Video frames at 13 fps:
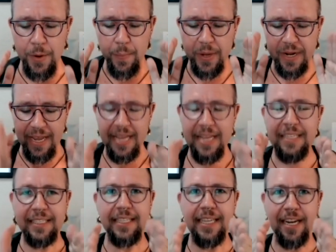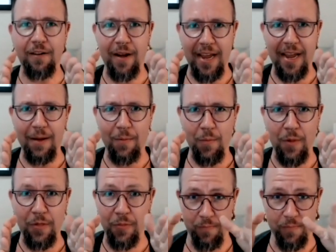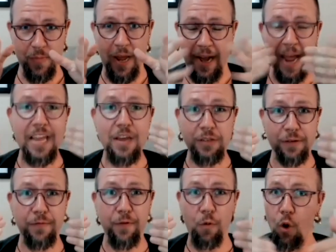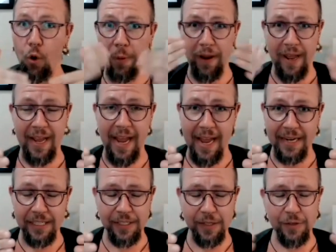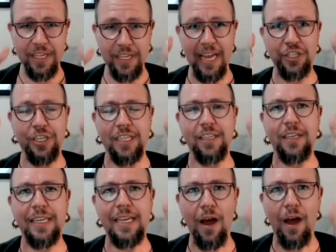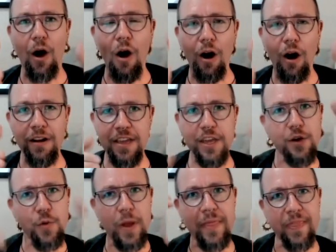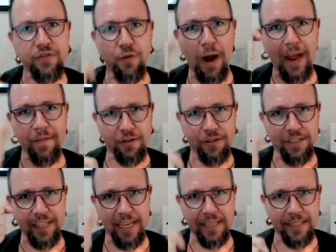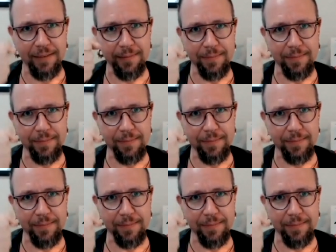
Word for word: But his theory with, and I use it for role playing and association is are you in the driver's seat?